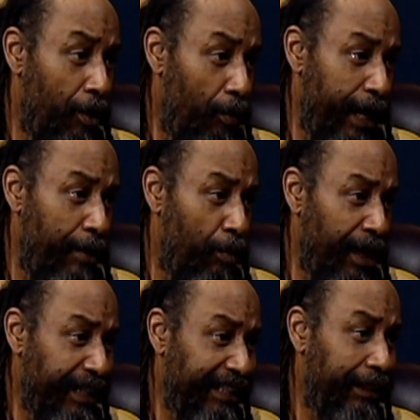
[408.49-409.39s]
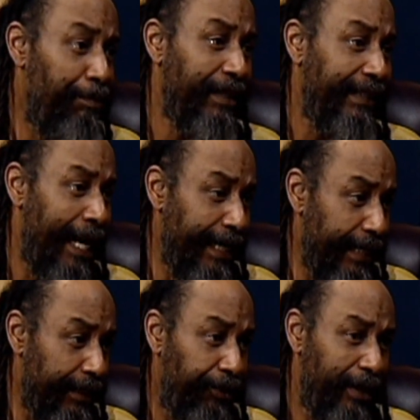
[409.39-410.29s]
where they wanted to ship us out of
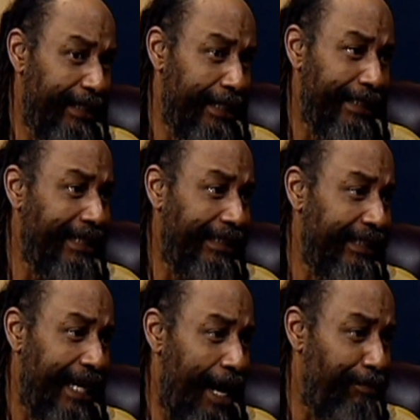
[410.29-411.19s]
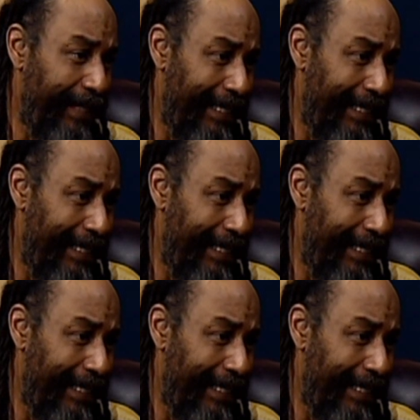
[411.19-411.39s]
here. So it didn't just happen.